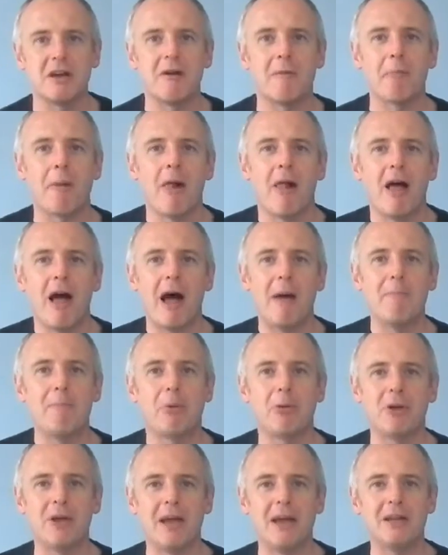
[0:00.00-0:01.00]
syrup
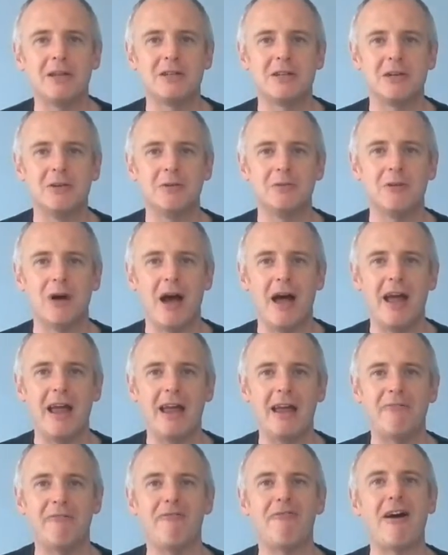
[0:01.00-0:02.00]
and put it into
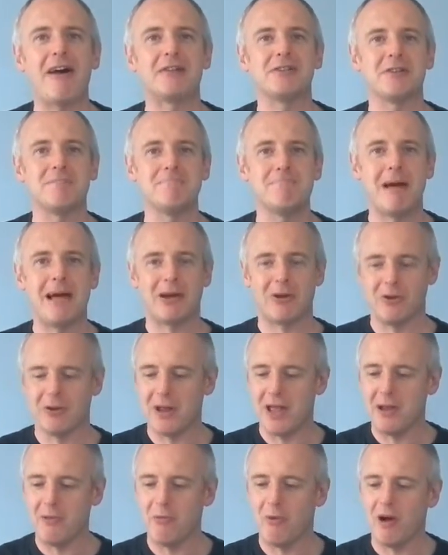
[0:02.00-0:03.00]
a fatter
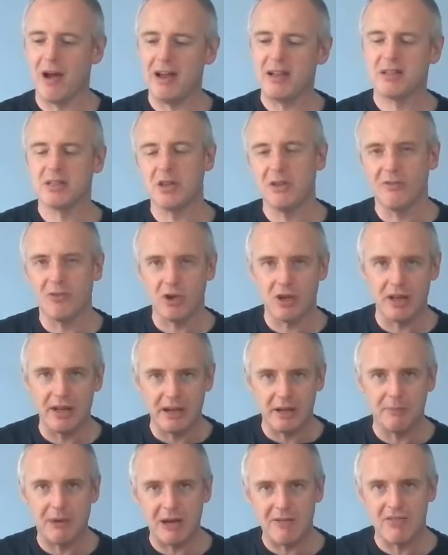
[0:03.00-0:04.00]
Macone wine. So you've got a
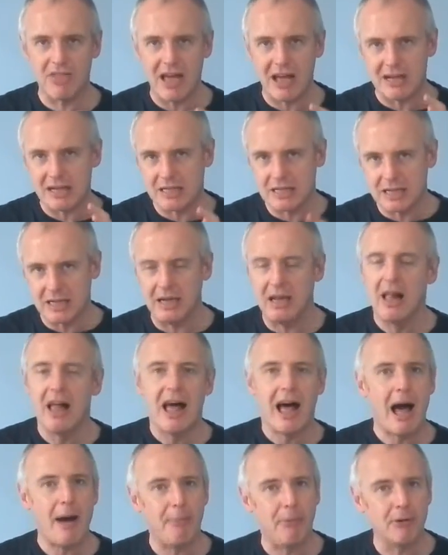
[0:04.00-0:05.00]
little bit of that uh,
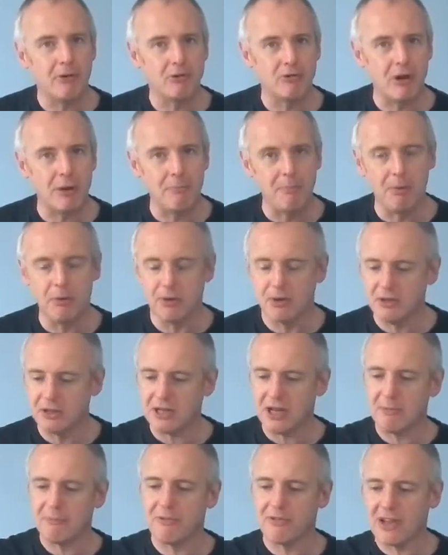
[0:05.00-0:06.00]
apple crumble
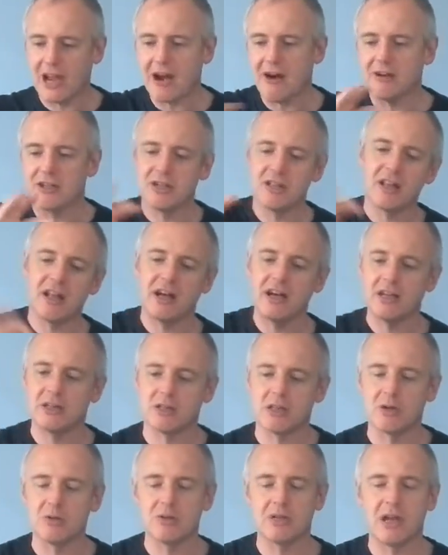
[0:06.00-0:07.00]
type of character that I
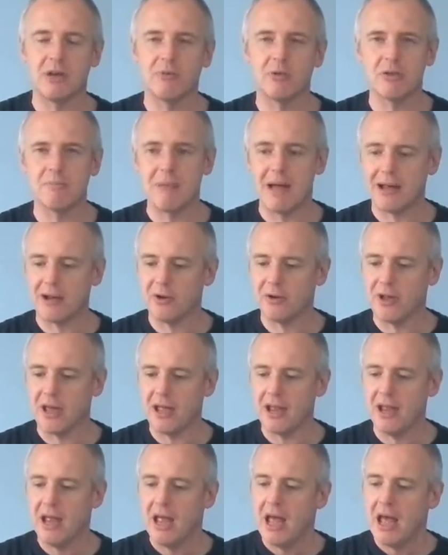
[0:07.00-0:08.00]
associate with the
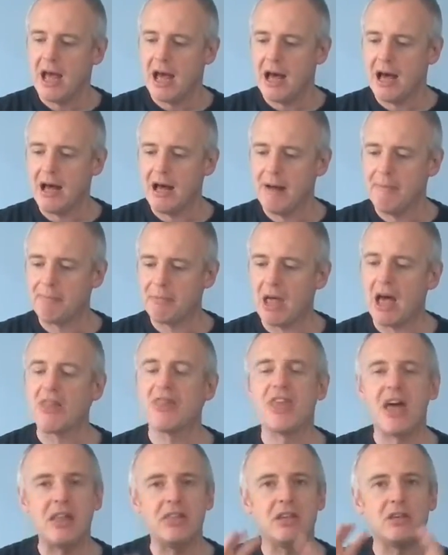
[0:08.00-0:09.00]
Macone, um,
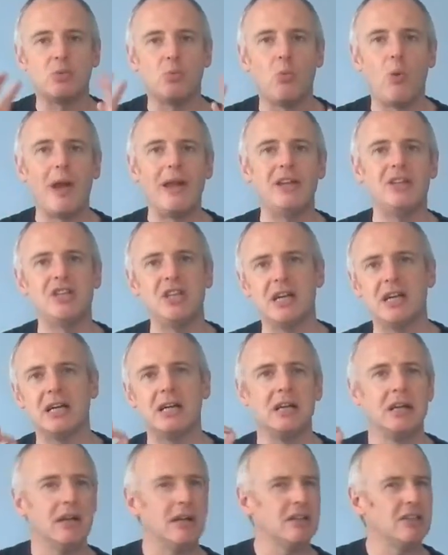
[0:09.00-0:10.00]
and then this
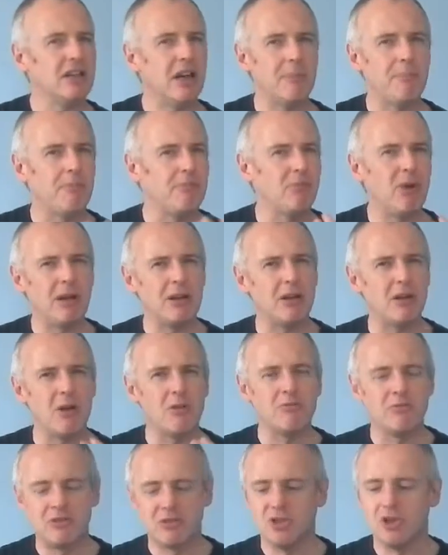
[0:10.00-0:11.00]
weightier type. I don't
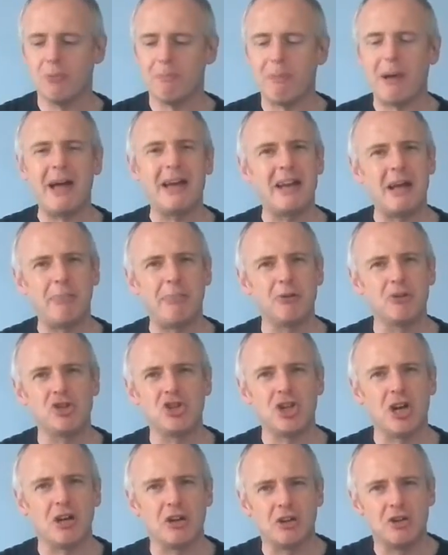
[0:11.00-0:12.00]
know, ch pineapple
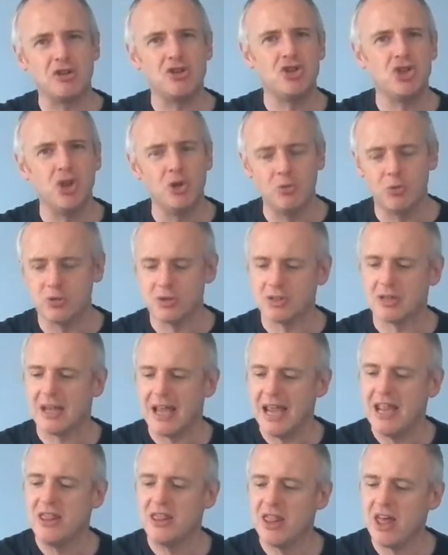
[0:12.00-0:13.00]
chunk
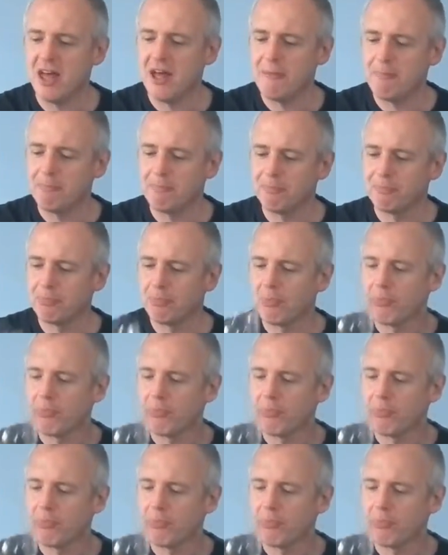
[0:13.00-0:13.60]
juice in there.